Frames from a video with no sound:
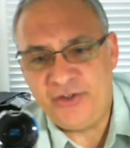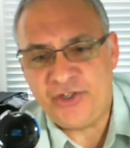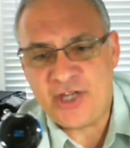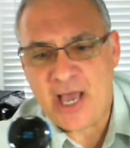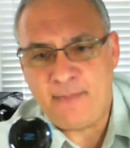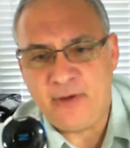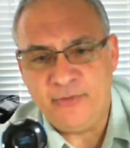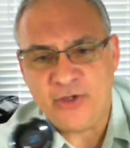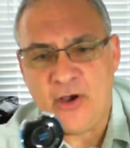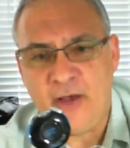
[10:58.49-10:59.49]
this top
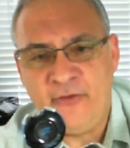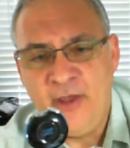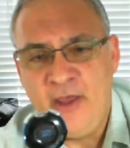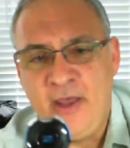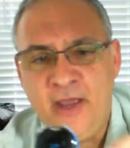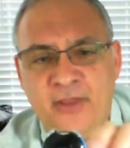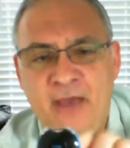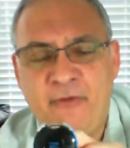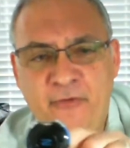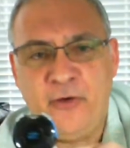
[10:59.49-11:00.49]
comes off, and they
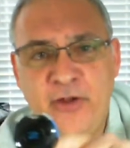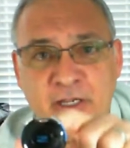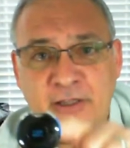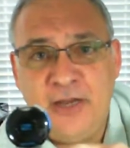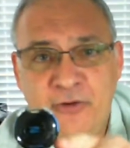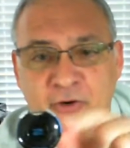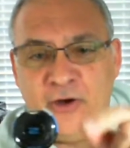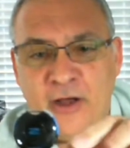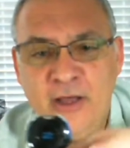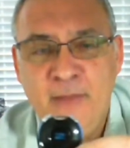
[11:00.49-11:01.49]
have a very
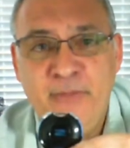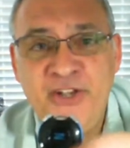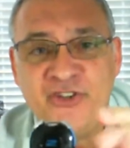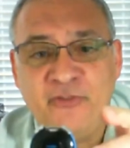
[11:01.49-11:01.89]
clever piece